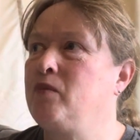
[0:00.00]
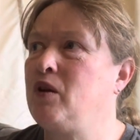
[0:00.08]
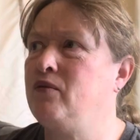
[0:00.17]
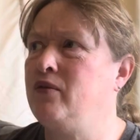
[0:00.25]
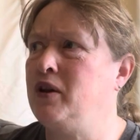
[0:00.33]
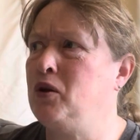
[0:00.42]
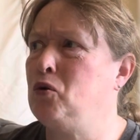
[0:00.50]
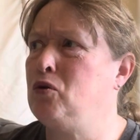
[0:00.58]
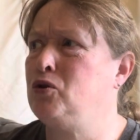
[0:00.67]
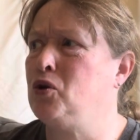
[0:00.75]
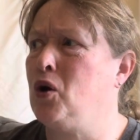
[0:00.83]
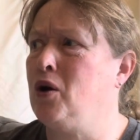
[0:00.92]

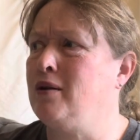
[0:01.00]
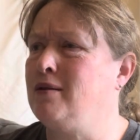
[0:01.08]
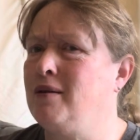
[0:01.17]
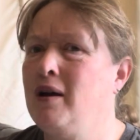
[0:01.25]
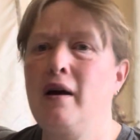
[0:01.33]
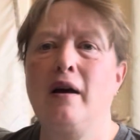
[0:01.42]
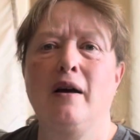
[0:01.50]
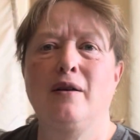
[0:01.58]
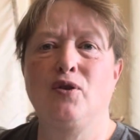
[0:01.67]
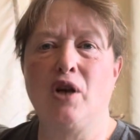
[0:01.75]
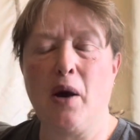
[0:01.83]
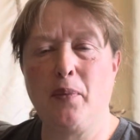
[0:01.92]
videos on
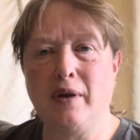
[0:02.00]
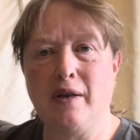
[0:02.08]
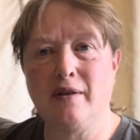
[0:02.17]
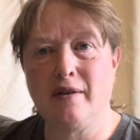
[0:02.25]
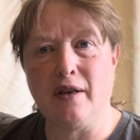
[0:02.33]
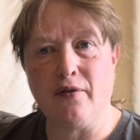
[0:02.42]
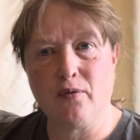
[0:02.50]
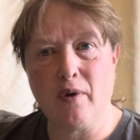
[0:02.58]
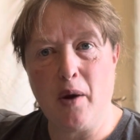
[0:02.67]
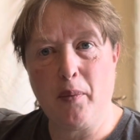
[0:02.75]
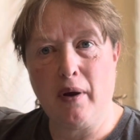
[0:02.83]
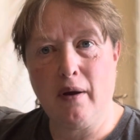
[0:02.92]
Japanese gift
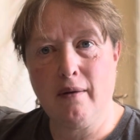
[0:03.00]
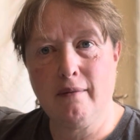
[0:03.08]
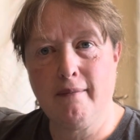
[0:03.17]
wrapping.